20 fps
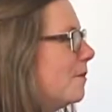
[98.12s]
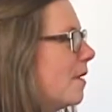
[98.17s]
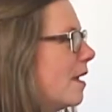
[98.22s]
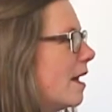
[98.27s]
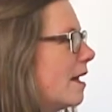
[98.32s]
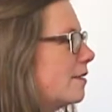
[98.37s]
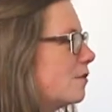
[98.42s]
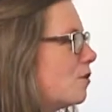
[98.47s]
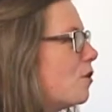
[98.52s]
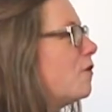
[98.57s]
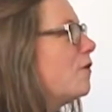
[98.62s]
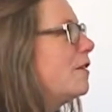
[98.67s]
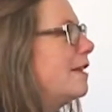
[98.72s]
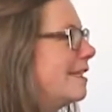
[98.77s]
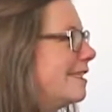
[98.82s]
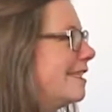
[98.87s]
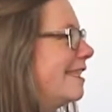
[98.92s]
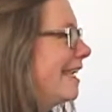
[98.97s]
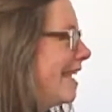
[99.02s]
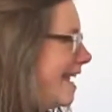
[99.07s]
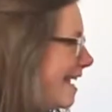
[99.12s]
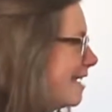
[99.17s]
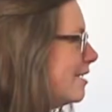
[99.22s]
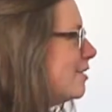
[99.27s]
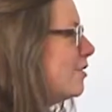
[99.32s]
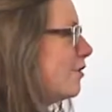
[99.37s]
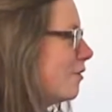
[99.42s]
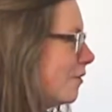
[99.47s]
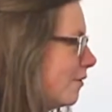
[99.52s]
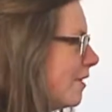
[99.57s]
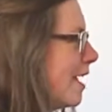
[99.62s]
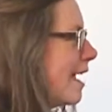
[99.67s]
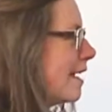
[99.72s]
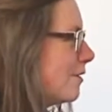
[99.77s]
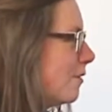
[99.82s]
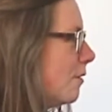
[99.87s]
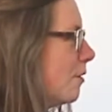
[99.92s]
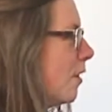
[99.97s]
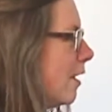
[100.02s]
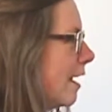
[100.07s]
as often is the case, you
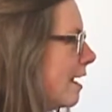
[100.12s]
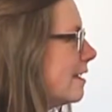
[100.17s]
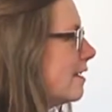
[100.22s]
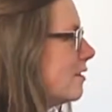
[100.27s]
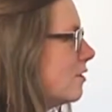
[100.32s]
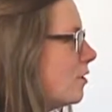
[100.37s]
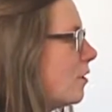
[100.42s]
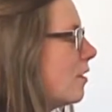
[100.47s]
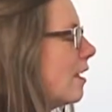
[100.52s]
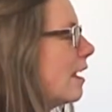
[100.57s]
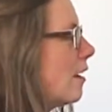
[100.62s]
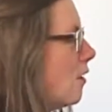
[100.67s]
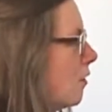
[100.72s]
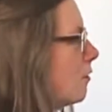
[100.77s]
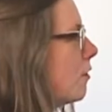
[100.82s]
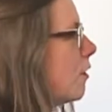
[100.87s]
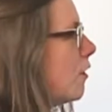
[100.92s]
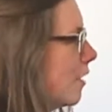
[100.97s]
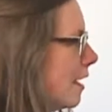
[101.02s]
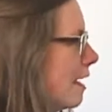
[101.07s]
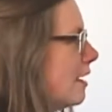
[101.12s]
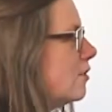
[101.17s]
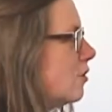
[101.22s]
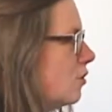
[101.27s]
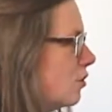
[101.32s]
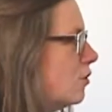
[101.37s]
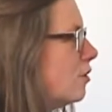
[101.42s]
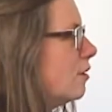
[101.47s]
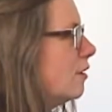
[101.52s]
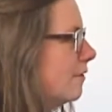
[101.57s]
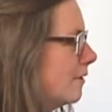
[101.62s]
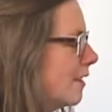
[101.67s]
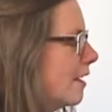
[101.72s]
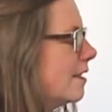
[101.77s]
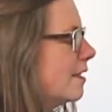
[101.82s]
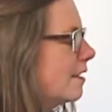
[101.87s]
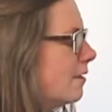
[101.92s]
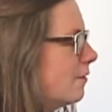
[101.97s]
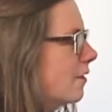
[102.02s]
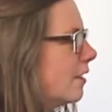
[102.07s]
reflect on things and you think all the things you should have
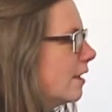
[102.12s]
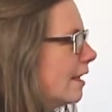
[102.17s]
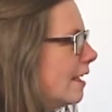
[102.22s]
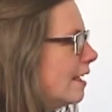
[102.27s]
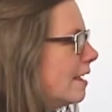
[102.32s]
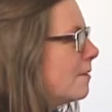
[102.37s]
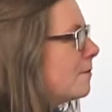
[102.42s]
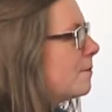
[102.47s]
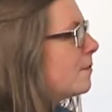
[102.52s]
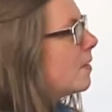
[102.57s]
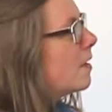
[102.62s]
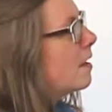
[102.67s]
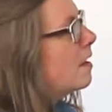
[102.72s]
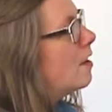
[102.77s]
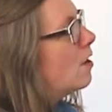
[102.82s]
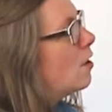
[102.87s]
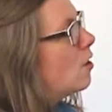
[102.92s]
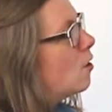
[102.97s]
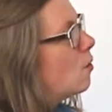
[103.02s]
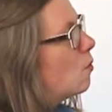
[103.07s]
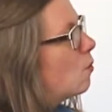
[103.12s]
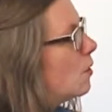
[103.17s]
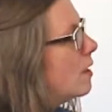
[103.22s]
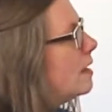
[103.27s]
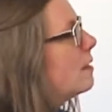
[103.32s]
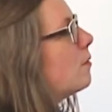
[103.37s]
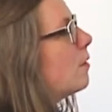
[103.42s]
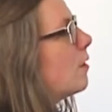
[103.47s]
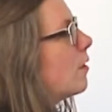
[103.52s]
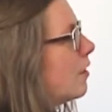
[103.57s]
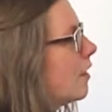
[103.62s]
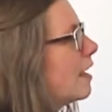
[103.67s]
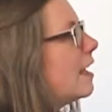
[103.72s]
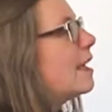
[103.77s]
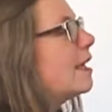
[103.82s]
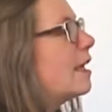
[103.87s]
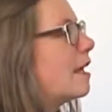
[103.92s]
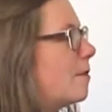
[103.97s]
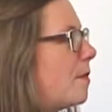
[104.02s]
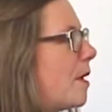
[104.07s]
done differently. We were
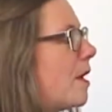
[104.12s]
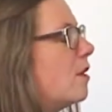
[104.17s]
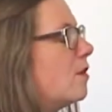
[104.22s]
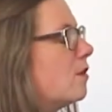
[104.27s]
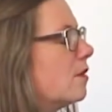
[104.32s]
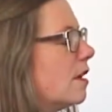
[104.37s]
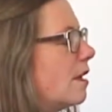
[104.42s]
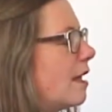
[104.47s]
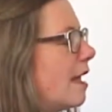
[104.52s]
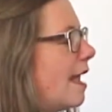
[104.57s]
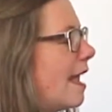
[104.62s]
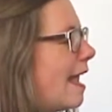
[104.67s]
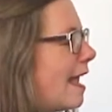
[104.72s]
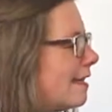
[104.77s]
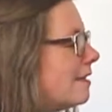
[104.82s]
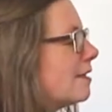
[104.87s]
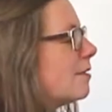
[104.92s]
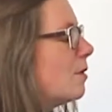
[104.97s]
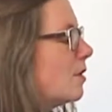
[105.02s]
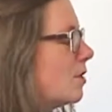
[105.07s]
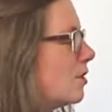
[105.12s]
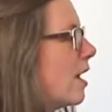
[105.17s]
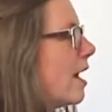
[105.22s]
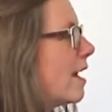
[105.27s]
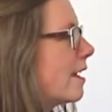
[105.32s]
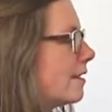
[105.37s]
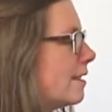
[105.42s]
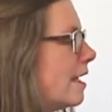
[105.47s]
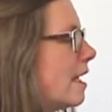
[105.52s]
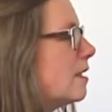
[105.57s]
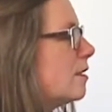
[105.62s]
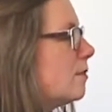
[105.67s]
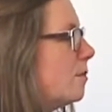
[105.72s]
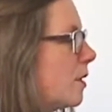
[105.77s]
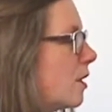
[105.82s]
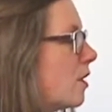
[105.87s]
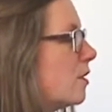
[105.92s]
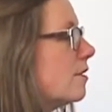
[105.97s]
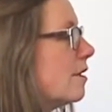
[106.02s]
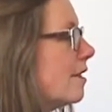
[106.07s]
thinking about head switch access
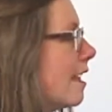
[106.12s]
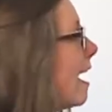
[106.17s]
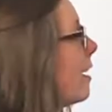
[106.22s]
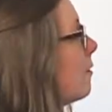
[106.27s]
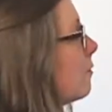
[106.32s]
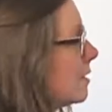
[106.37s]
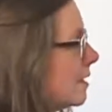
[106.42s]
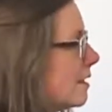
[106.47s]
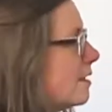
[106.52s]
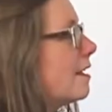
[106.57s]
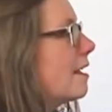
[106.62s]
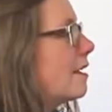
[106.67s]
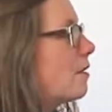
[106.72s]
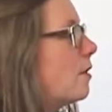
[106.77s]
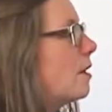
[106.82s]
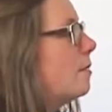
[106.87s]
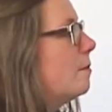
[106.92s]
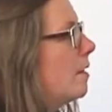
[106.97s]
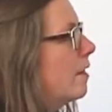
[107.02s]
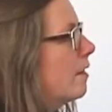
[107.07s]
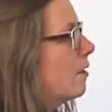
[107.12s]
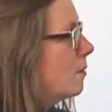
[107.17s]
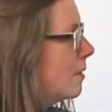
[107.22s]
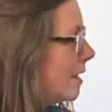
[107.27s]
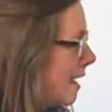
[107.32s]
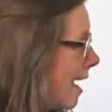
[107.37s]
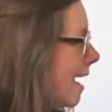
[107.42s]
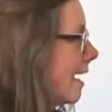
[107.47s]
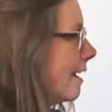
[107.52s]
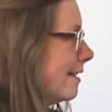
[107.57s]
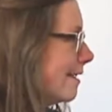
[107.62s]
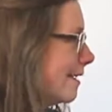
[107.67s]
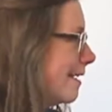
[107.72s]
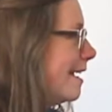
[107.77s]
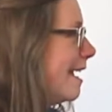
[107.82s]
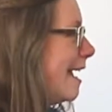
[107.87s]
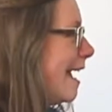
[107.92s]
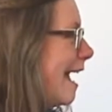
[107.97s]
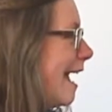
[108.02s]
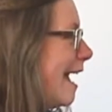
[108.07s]
because that was the equipment that we had.
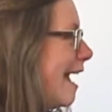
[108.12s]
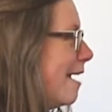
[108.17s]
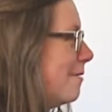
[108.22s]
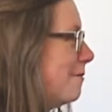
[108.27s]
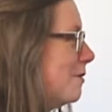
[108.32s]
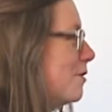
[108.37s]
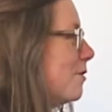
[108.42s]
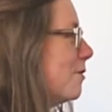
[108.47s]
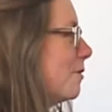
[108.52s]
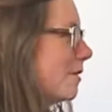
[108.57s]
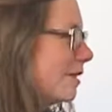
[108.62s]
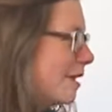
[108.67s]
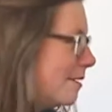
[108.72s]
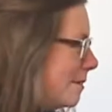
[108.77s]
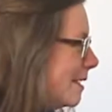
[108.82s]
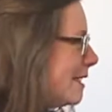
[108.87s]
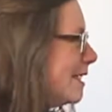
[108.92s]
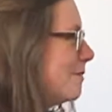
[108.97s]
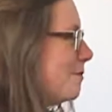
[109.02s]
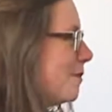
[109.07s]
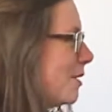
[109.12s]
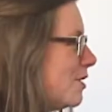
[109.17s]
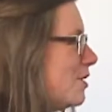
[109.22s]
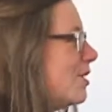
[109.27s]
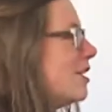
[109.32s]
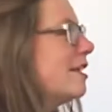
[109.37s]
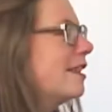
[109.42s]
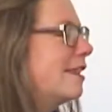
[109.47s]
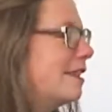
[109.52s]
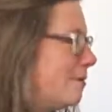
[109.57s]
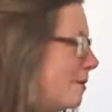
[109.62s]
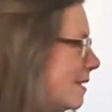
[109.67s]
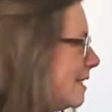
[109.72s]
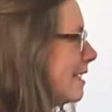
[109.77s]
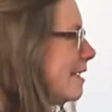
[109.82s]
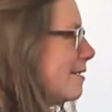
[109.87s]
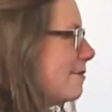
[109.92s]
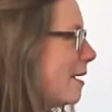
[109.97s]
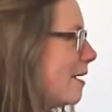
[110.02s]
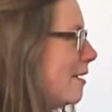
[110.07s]
Limited budget,
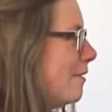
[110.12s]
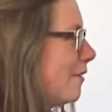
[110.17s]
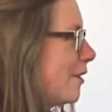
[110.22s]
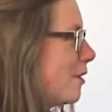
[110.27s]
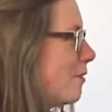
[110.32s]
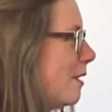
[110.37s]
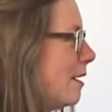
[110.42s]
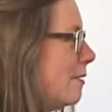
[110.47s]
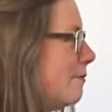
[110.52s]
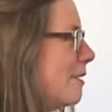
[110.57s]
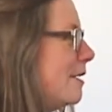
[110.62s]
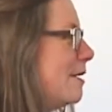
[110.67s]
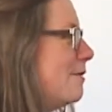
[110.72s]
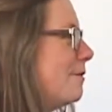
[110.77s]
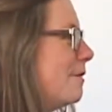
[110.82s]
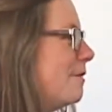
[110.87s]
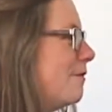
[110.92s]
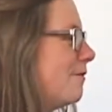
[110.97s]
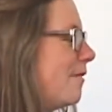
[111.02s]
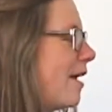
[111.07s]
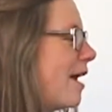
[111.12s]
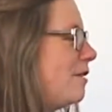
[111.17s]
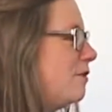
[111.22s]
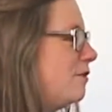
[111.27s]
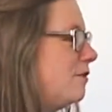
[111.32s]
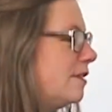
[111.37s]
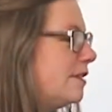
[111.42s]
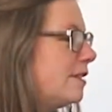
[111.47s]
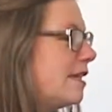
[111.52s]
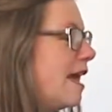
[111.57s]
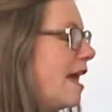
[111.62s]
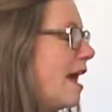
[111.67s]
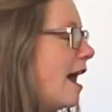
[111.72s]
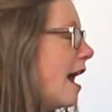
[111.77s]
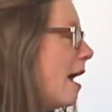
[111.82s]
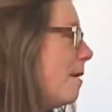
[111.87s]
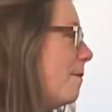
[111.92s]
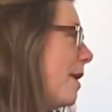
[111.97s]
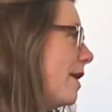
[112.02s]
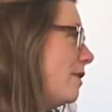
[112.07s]
limited amount of equipment. We found
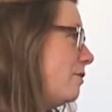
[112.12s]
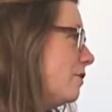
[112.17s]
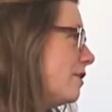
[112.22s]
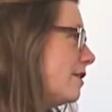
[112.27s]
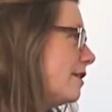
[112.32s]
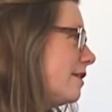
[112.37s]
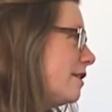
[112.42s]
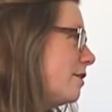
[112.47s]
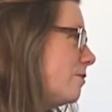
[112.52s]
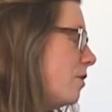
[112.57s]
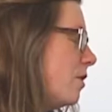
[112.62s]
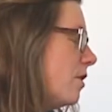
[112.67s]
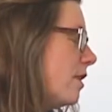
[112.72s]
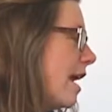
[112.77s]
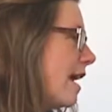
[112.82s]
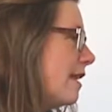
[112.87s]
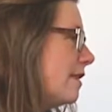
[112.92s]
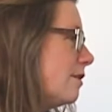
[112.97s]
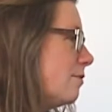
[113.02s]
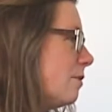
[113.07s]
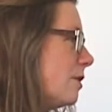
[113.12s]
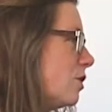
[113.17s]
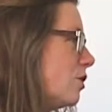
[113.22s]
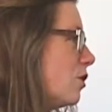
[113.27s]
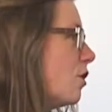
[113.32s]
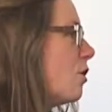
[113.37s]
a mount to put the head switch